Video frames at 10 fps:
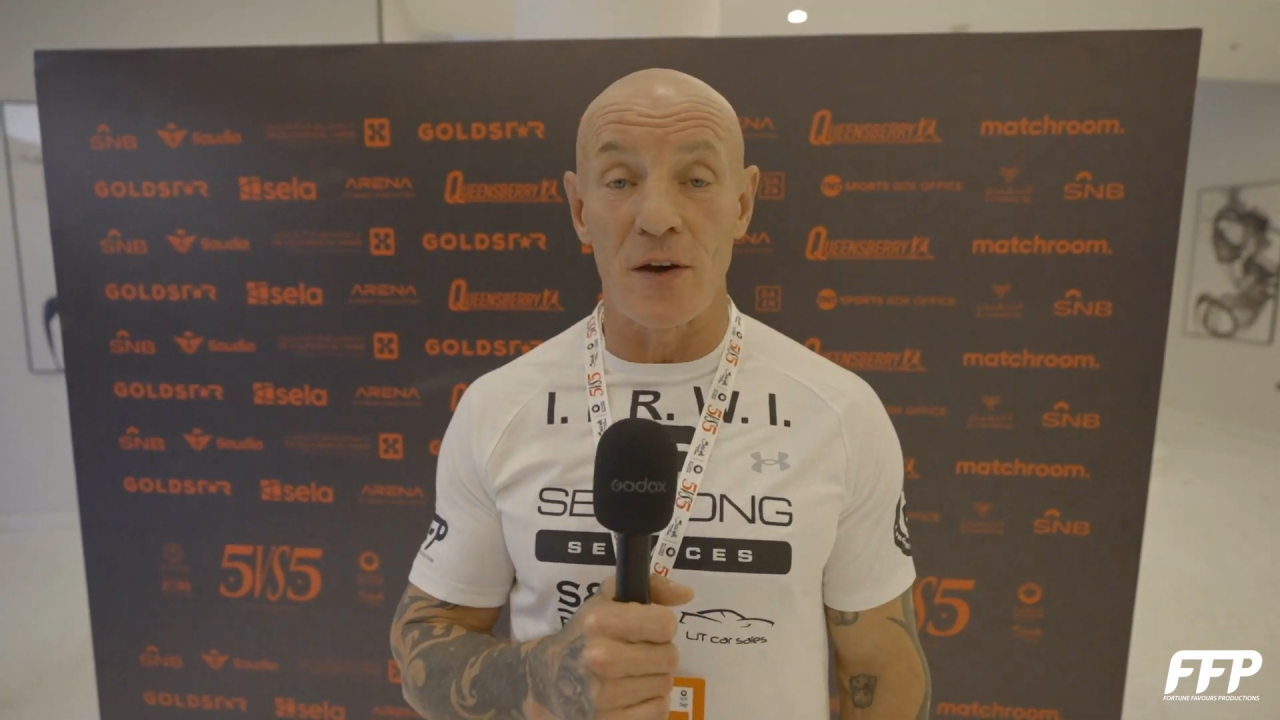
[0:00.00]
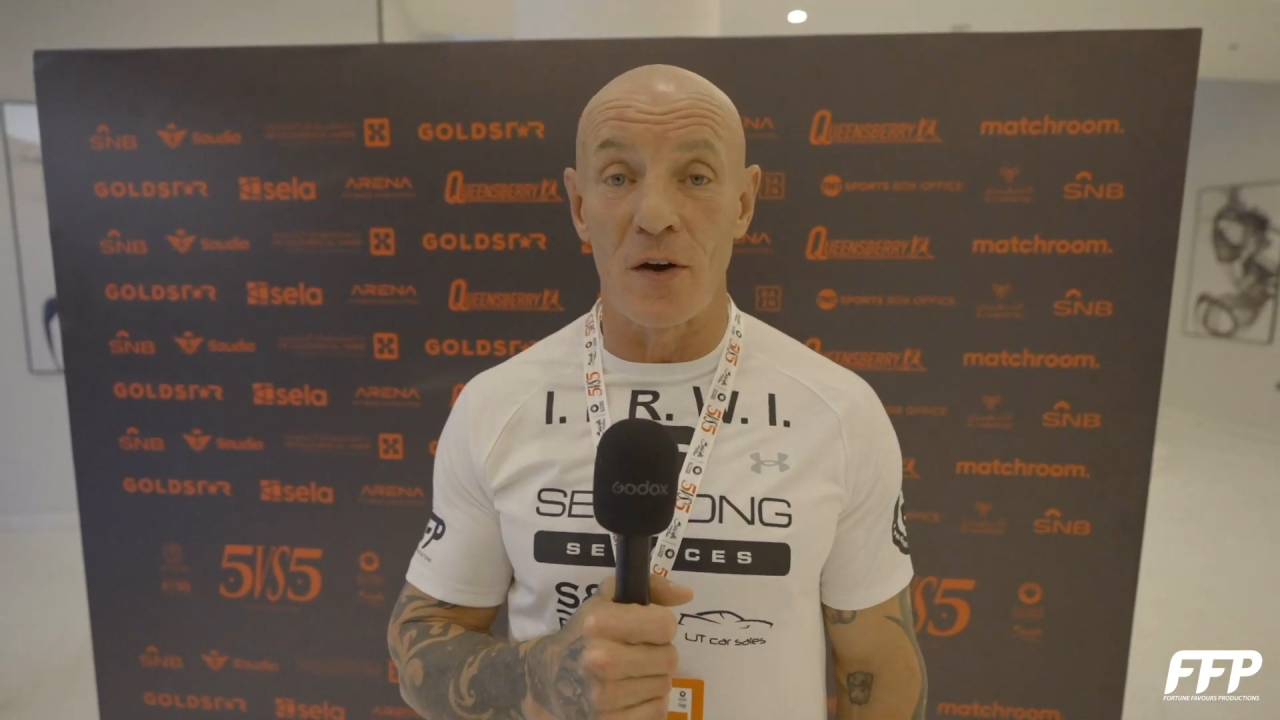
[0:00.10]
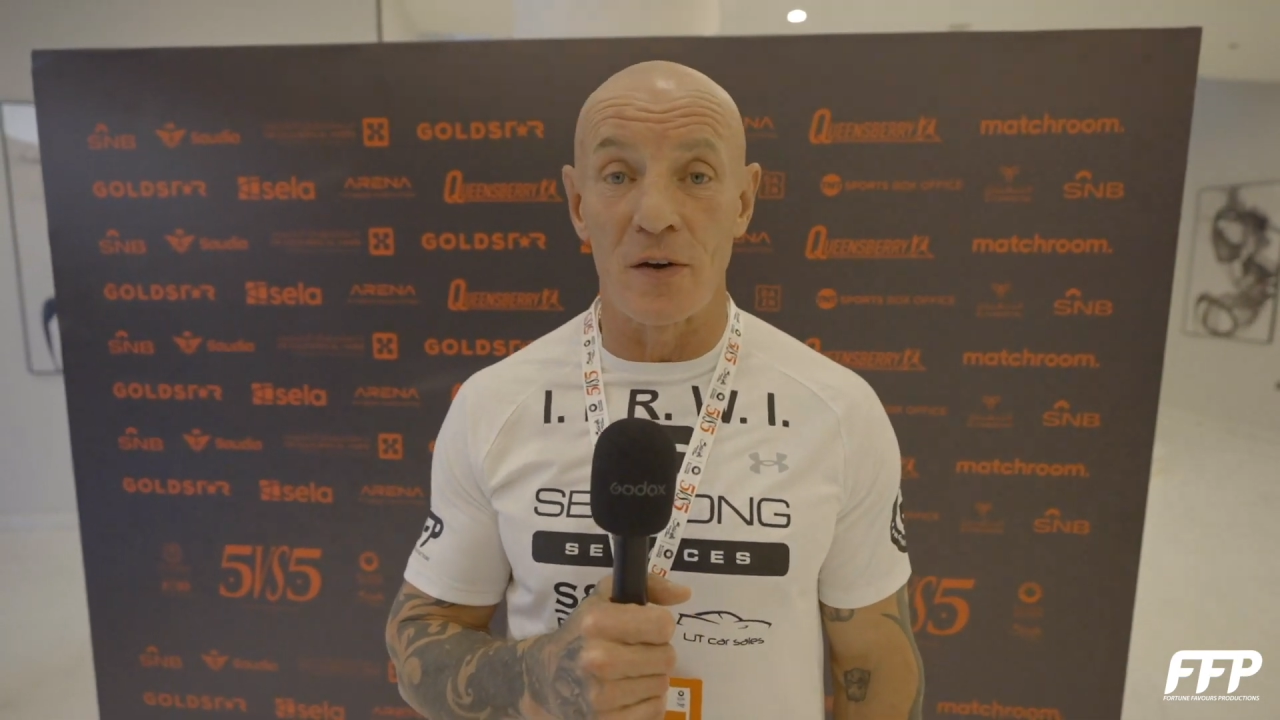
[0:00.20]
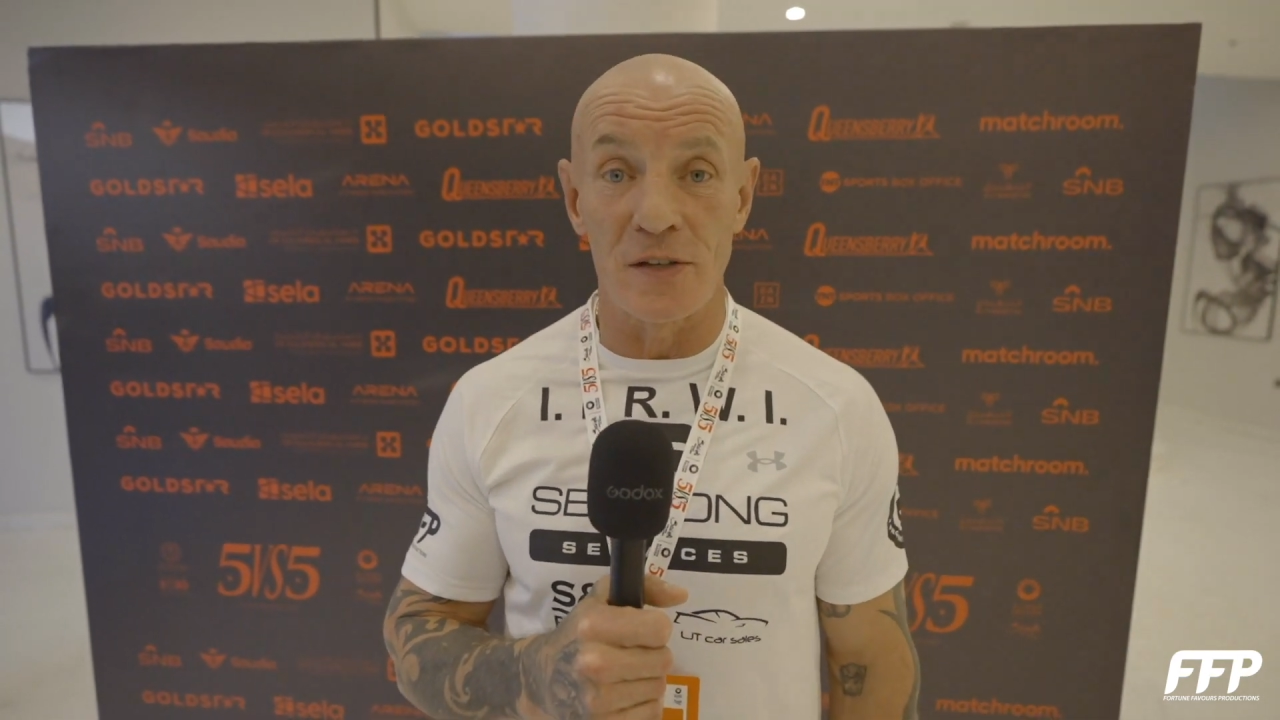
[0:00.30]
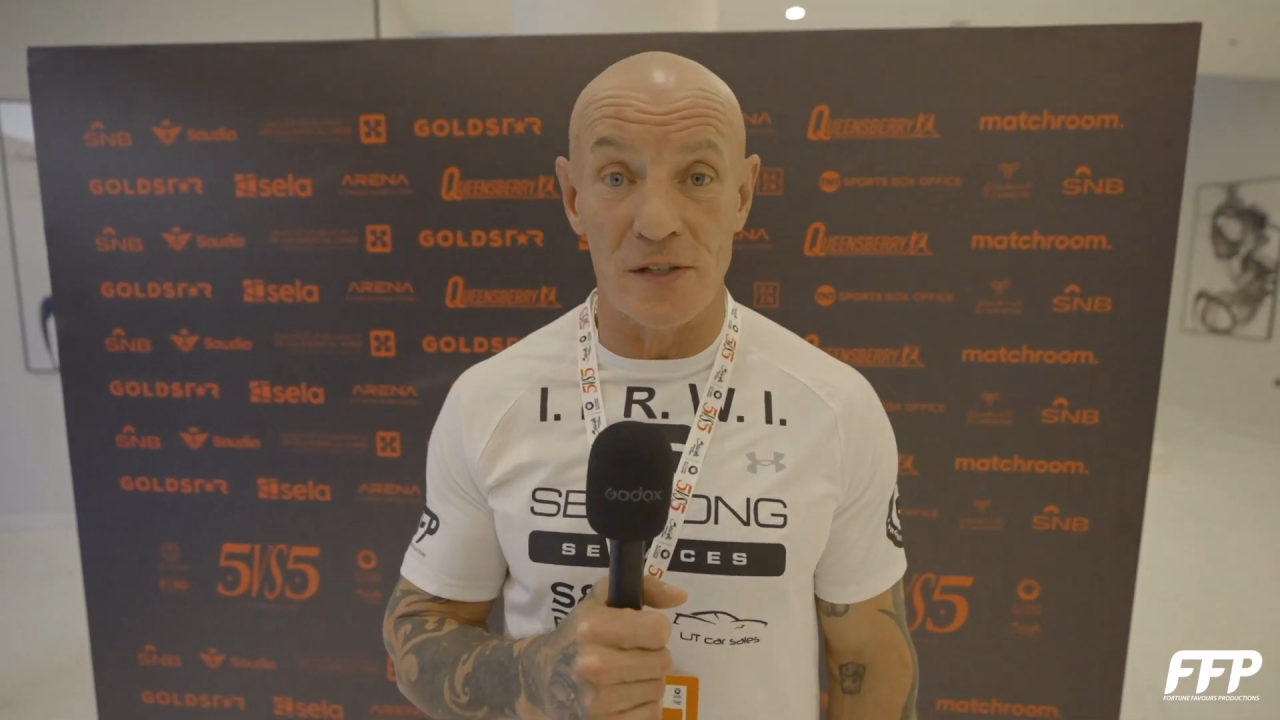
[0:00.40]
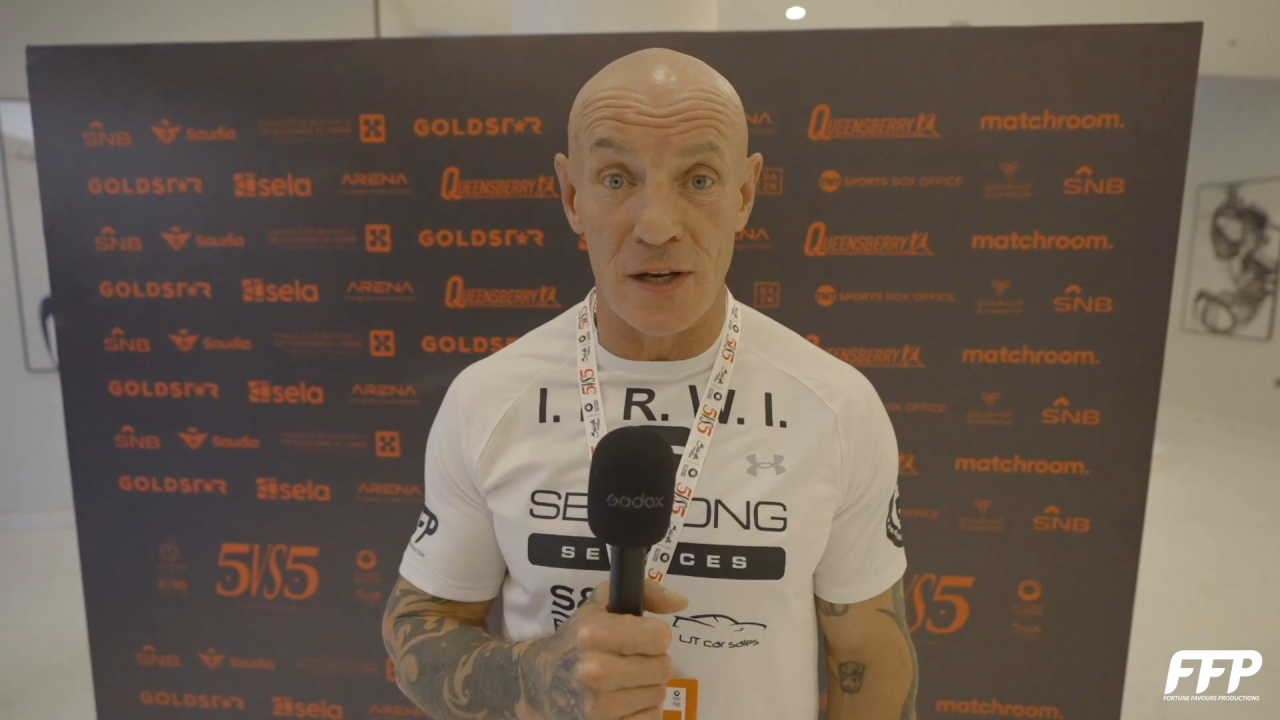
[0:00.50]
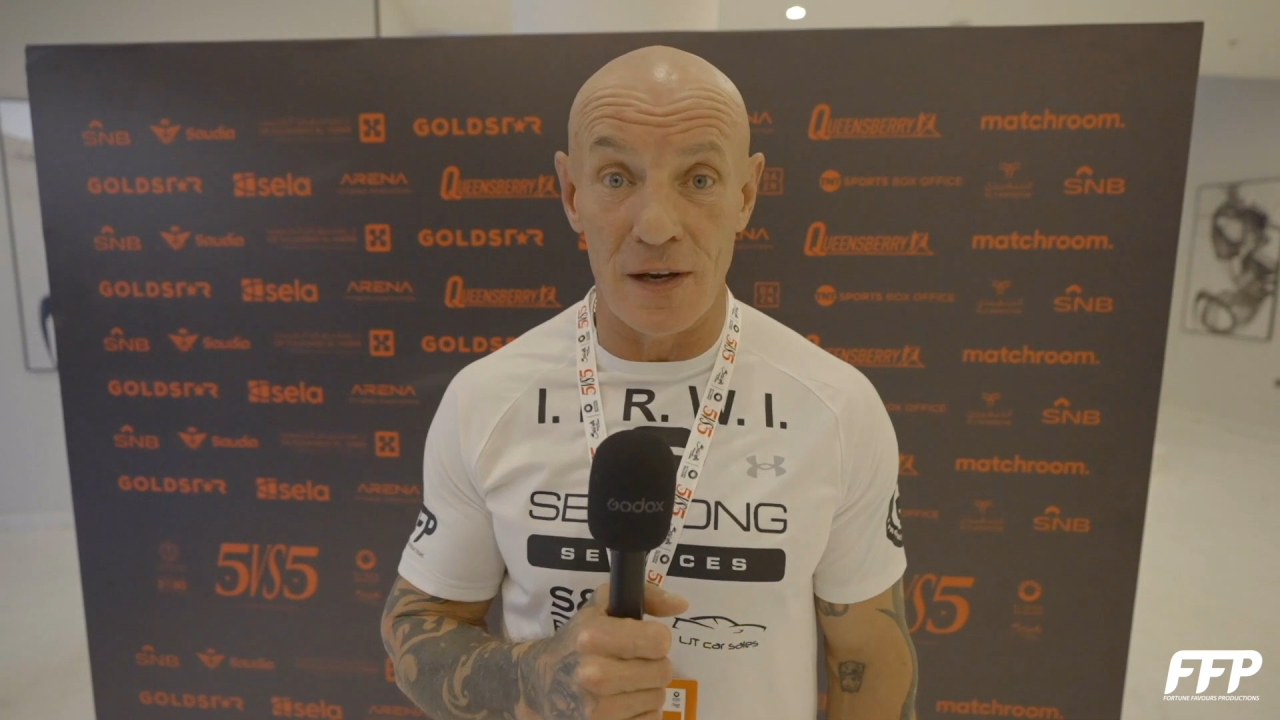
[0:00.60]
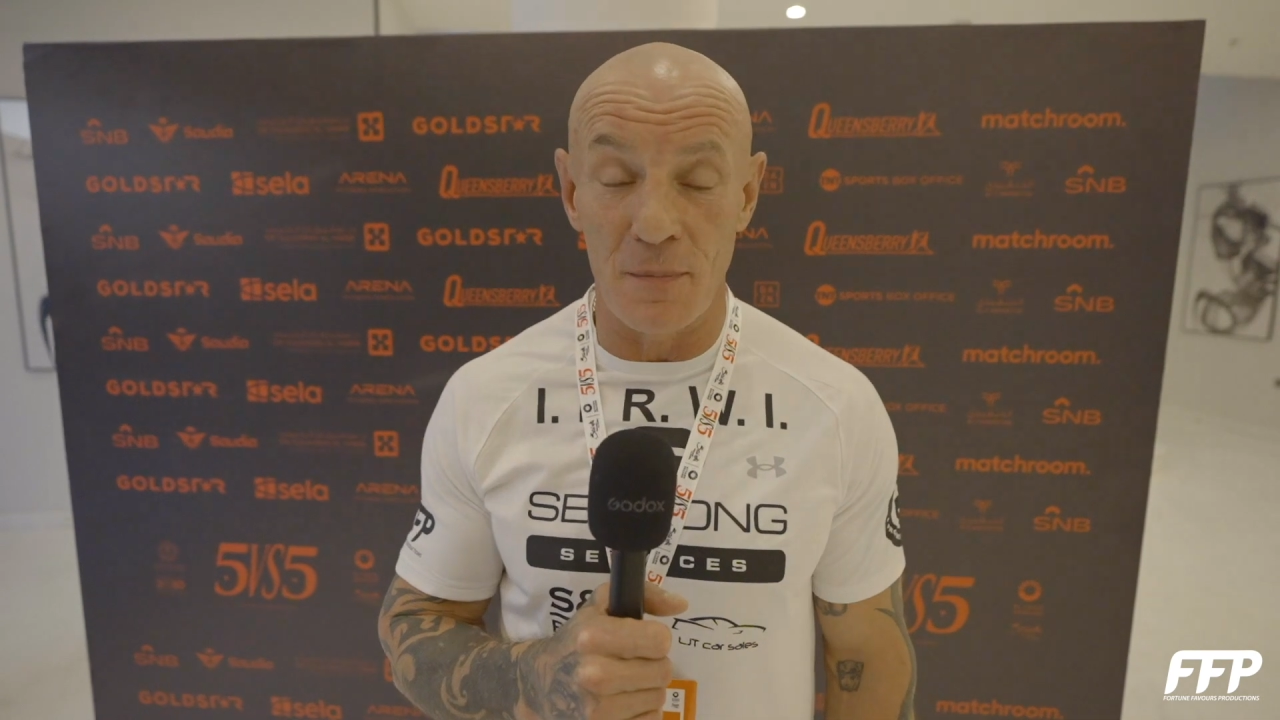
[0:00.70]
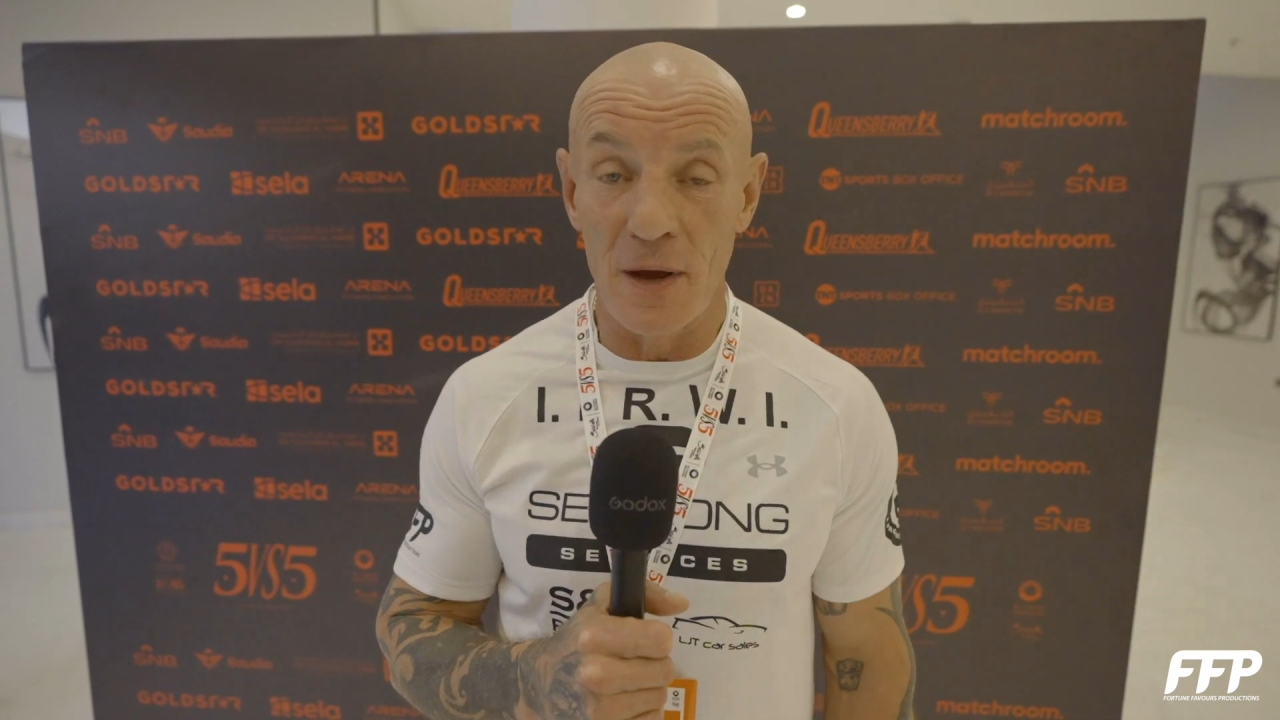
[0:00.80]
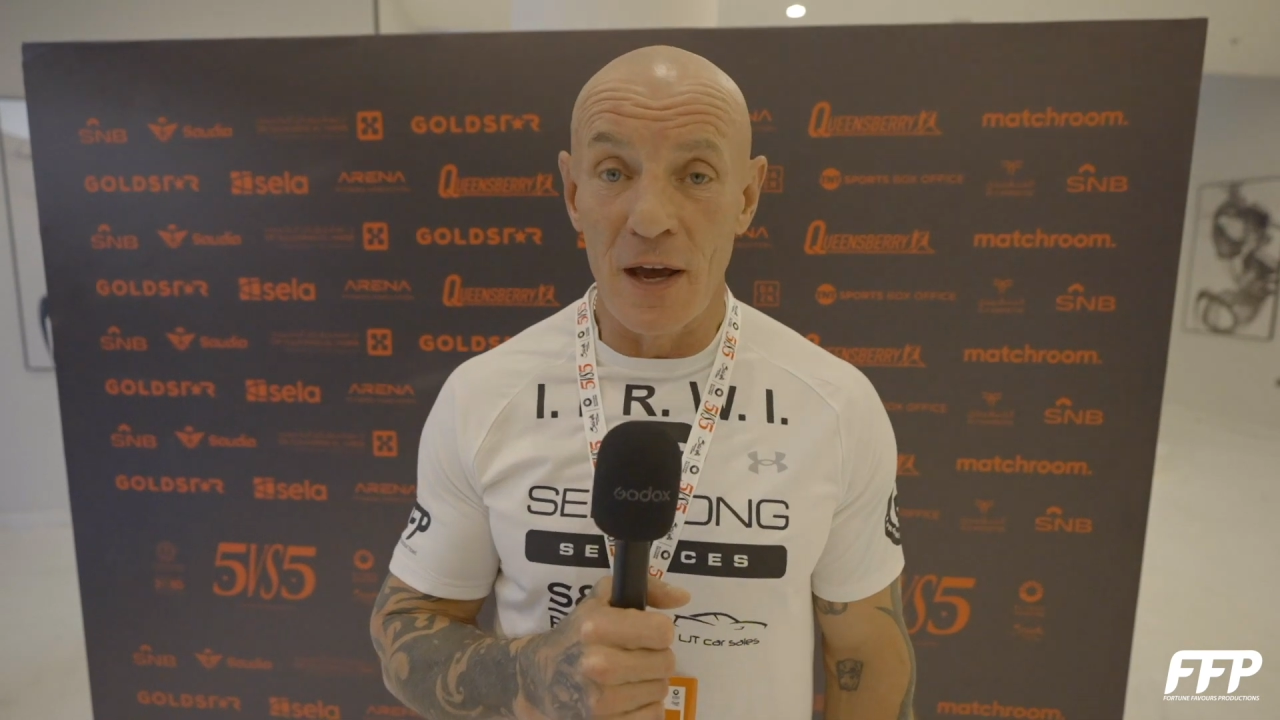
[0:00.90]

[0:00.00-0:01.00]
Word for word: Hearn's team.